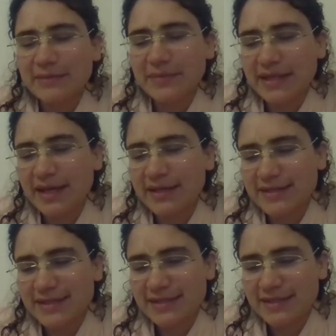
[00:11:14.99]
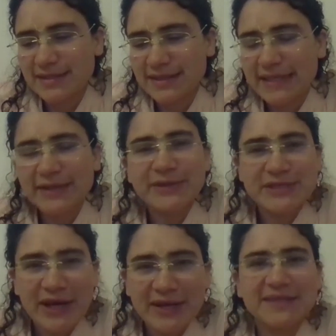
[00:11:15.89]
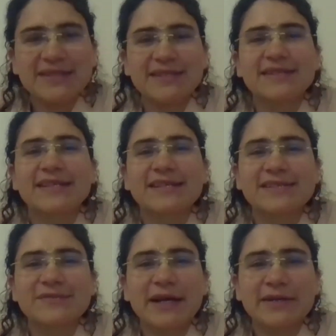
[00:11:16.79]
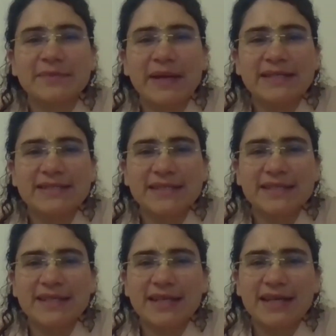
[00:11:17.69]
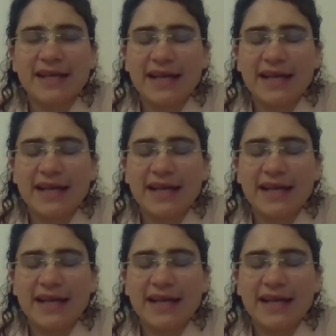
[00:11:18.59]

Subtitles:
because kirtan is recommended